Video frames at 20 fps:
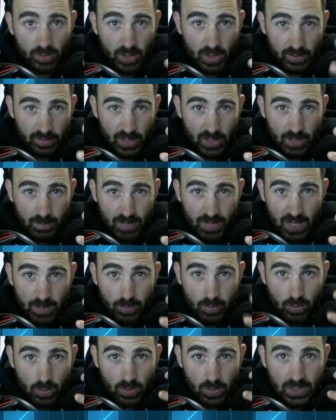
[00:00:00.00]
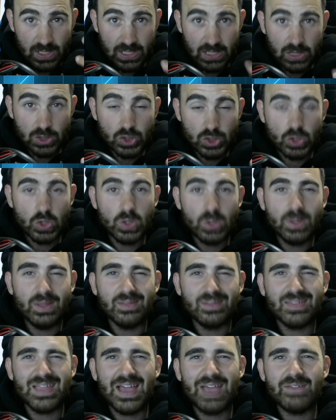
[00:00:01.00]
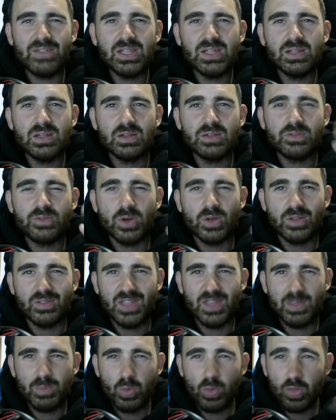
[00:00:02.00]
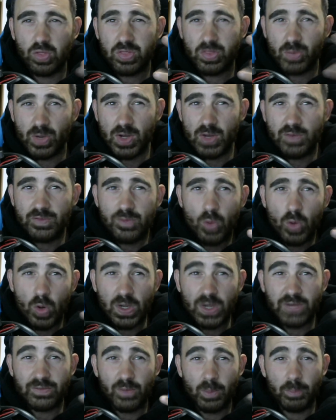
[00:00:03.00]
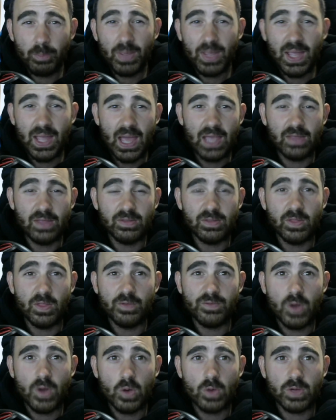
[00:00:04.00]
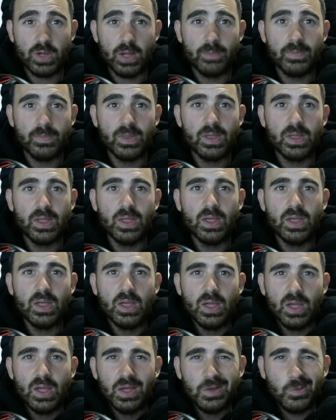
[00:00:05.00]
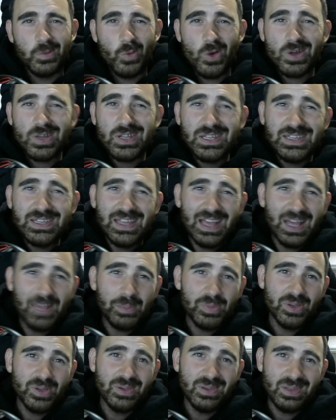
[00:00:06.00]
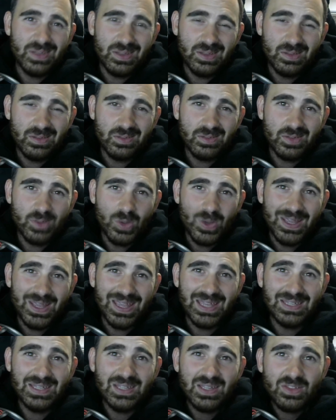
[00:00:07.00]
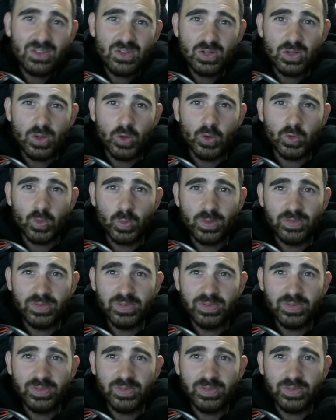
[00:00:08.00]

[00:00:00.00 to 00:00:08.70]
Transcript: I see people get into is having, for example, 3 or 4 different PAs in the folder. What can happen is your hand gets clogged with